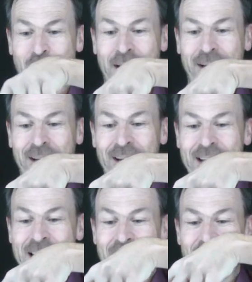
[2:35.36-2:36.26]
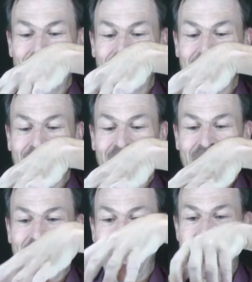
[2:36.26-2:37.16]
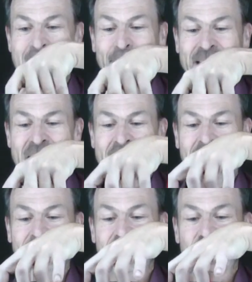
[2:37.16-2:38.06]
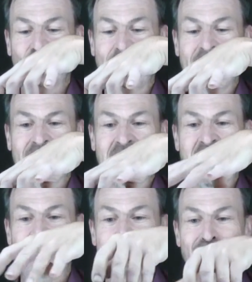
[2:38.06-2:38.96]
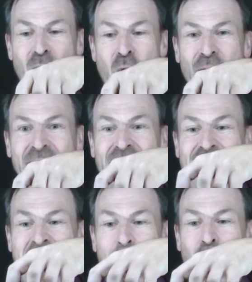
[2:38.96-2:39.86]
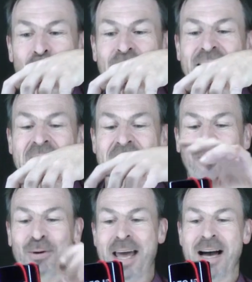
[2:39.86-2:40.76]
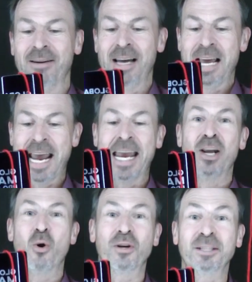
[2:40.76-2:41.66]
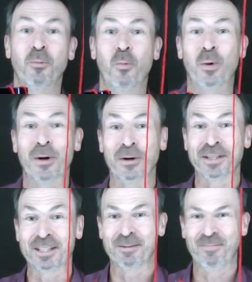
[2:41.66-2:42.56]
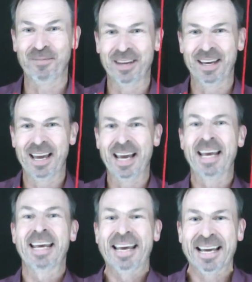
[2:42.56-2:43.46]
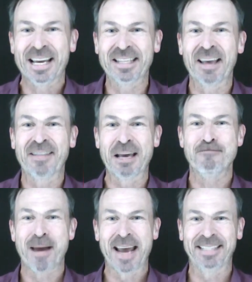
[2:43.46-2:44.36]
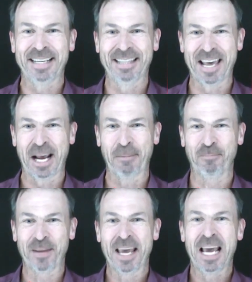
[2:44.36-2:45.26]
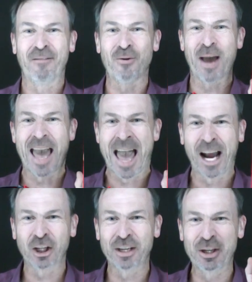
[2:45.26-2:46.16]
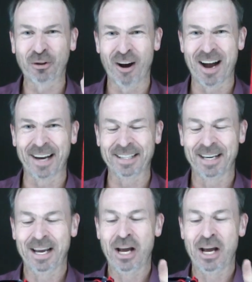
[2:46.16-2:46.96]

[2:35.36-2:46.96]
way. Here goes. I am tangling the strings even more. It's double the tangle now. It looks worse. Here's the amazing thing. If you actually try it,